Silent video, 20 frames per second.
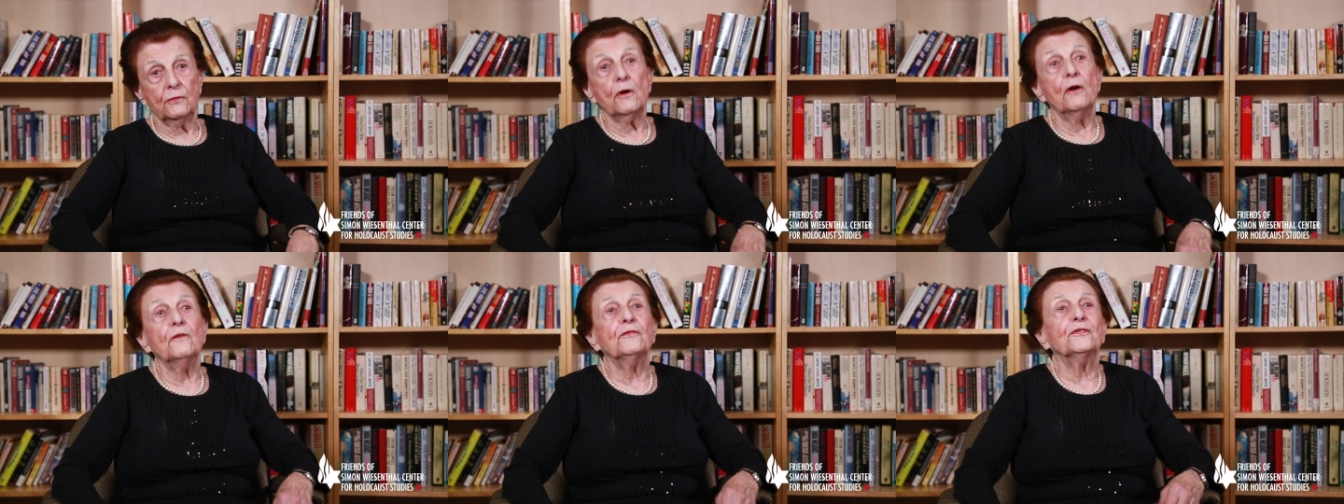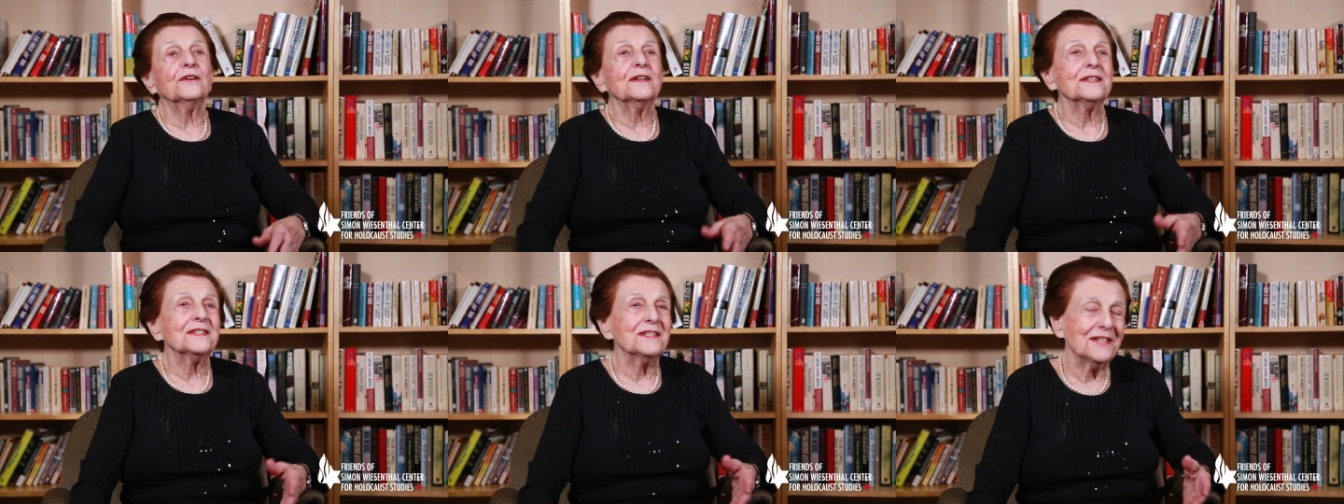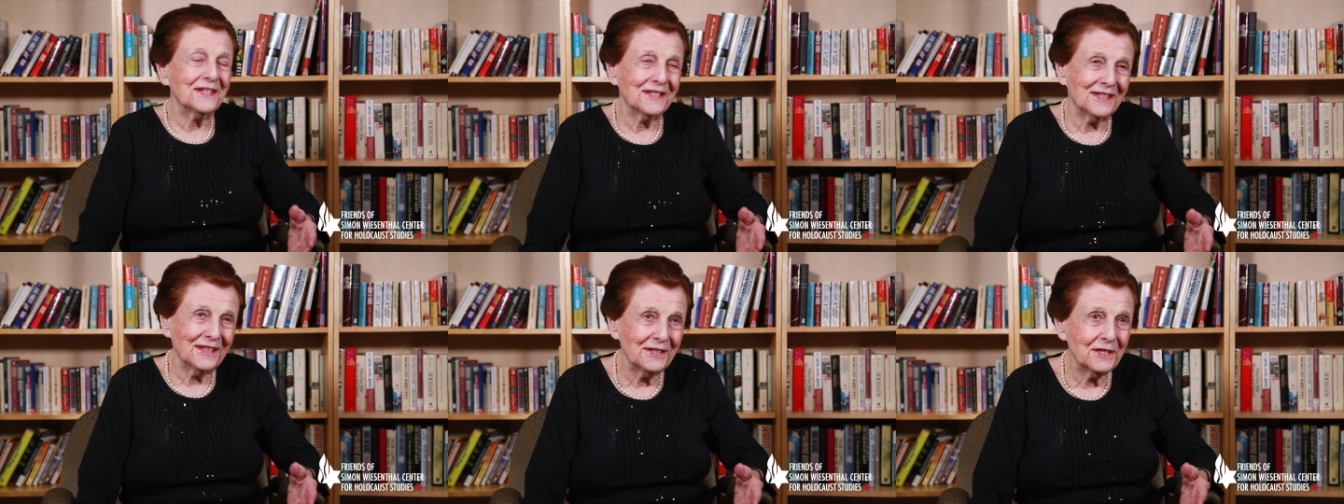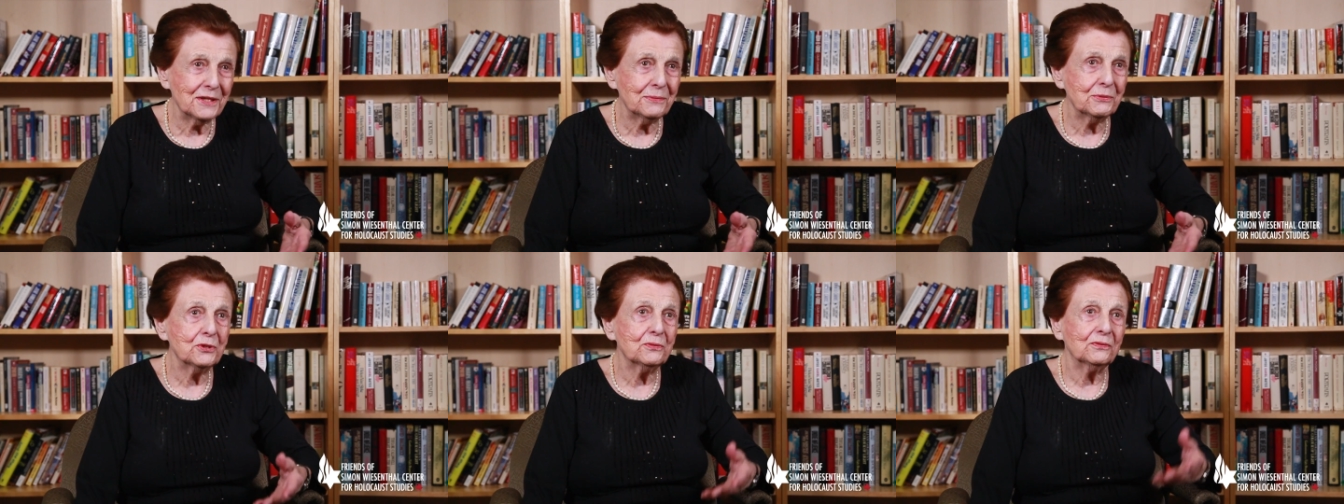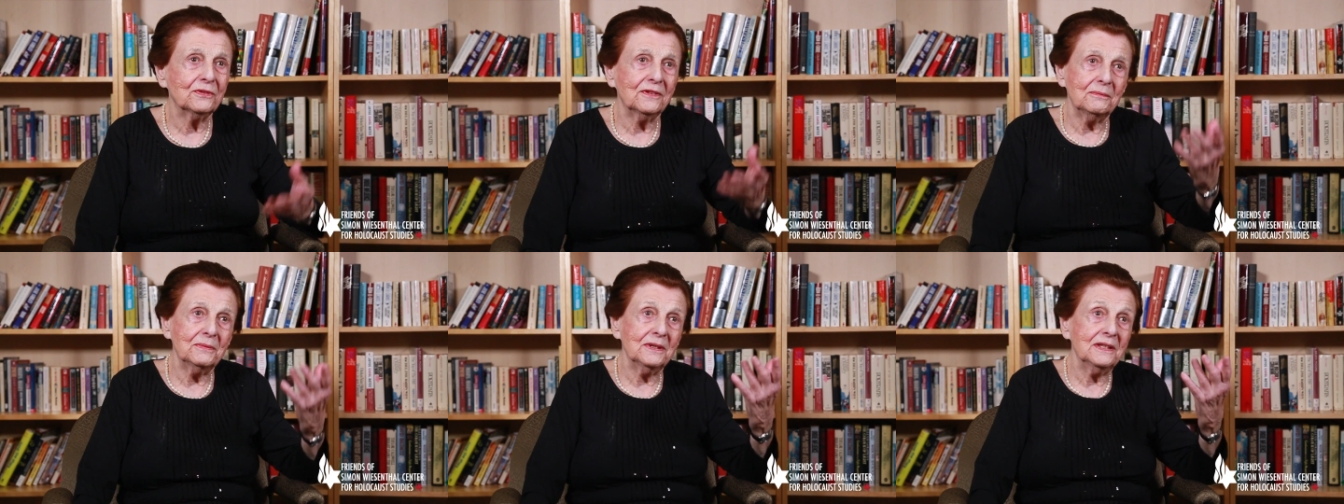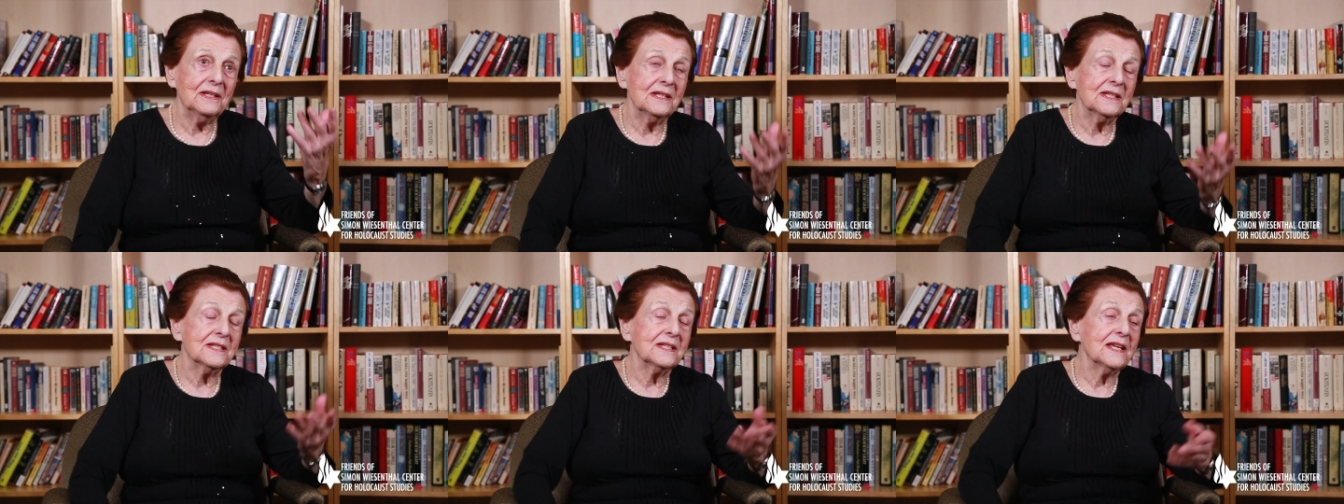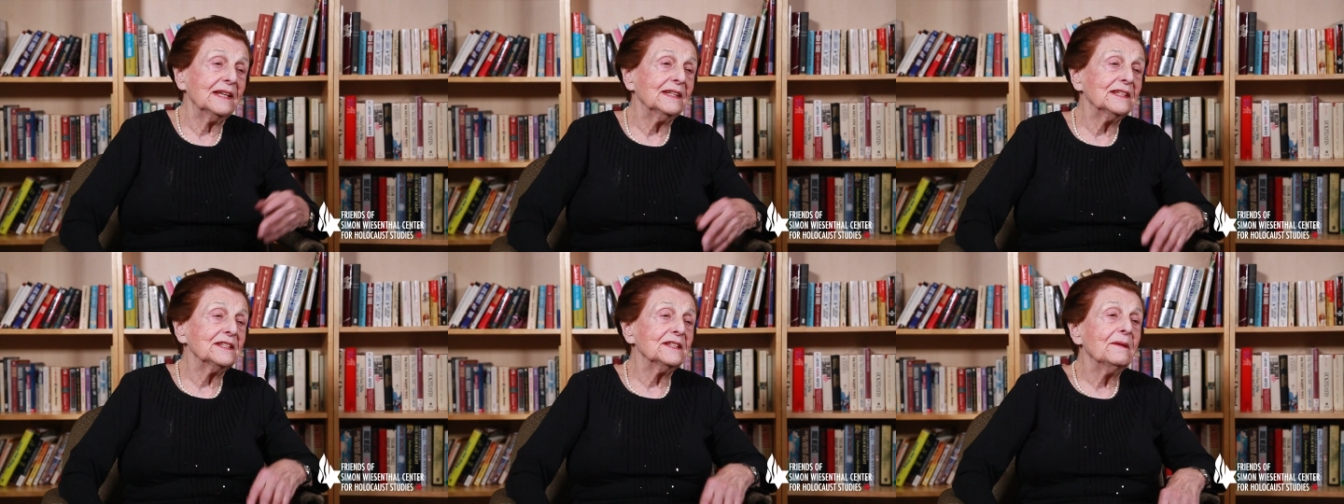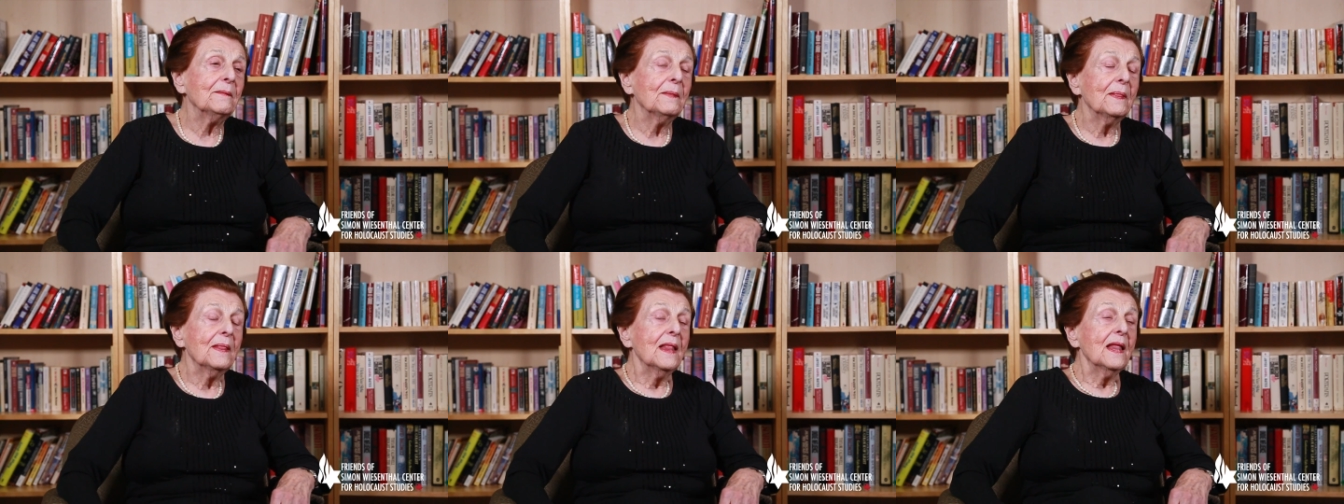offer resistance, which would have been insanity,